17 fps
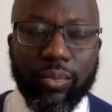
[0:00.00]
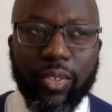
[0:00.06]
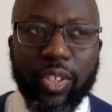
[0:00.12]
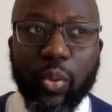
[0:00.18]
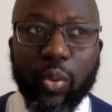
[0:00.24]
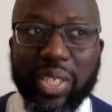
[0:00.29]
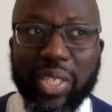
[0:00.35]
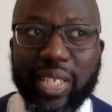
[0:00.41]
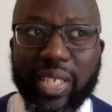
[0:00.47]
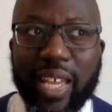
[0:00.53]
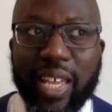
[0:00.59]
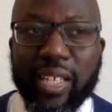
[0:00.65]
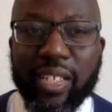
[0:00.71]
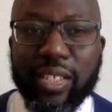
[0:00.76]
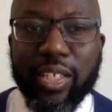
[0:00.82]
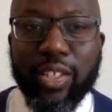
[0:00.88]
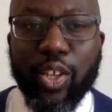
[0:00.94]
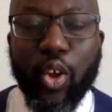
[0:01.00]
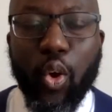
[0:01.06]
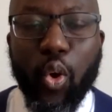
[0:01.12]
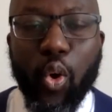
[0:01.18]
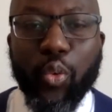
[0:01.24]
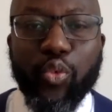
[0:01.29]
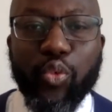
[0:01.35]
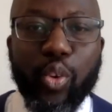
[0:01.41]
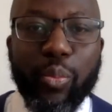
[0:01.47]
There was silence in the
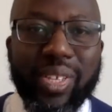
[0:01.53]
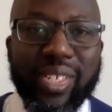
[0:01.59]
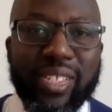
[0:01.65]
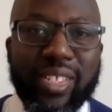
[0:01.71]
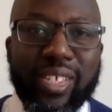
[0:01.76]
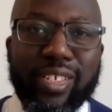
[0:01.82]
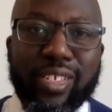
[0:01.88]
courtroom as the